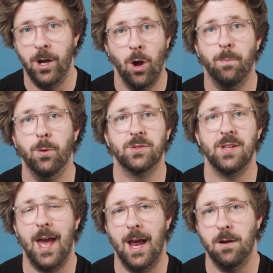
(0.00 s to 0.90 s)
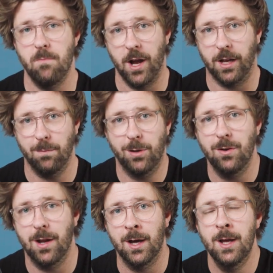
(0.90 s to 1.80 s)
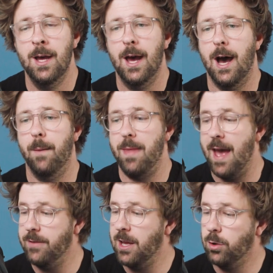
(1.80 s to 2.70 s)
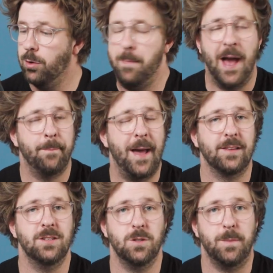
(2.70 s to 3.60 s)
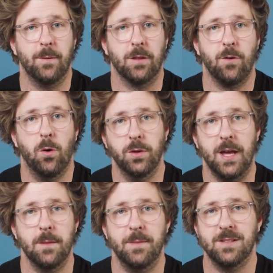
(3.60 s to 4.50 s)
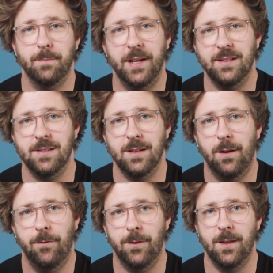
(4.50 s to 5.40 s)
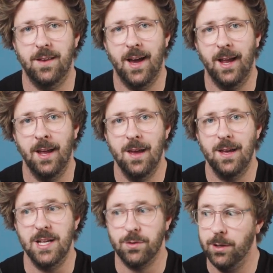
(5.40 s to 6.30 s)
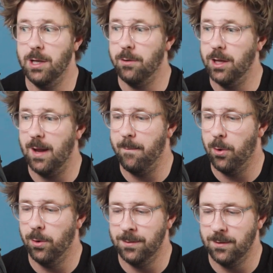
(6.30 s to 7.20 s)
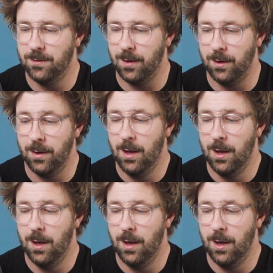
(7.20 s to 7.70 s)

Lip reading: notebooks and my computer, having a good backpack to just be able to throw all the other bits and pieces in it for the day is really, really important. So